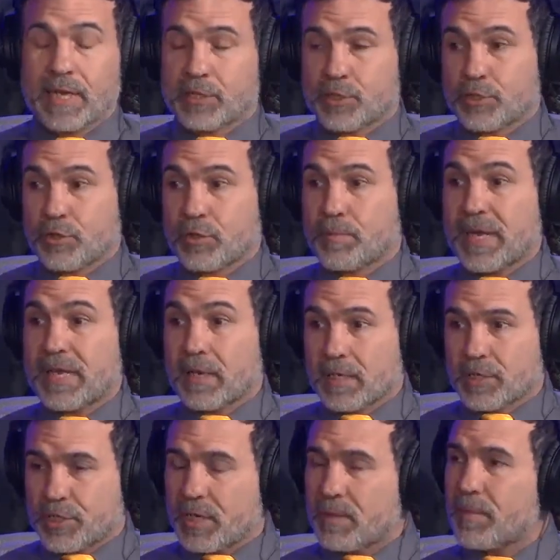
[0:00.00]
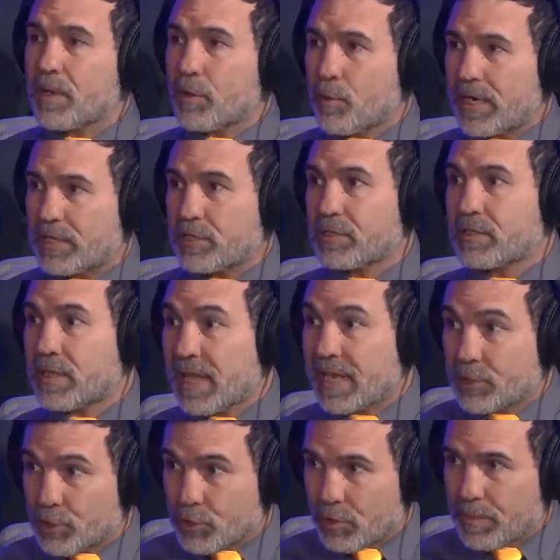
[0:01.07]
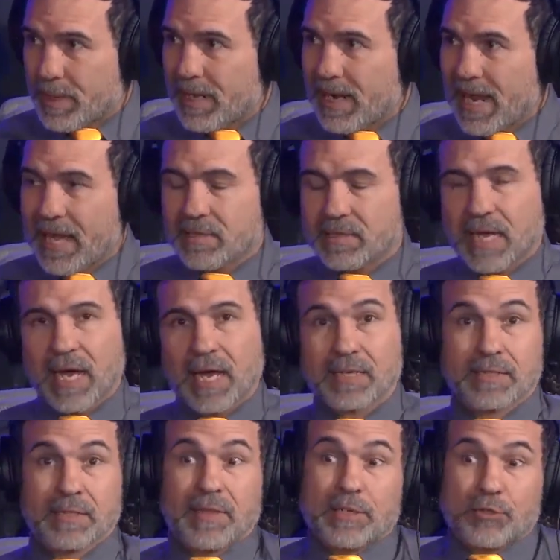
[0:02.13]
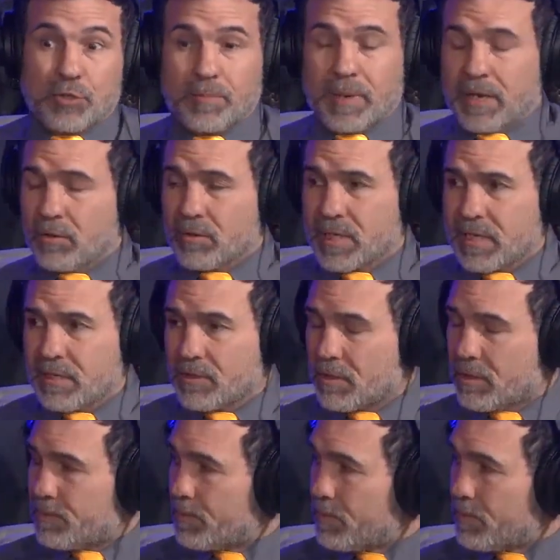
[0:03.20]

It should be legitimate questions, and they should be allowed to ask, and they should be looked into.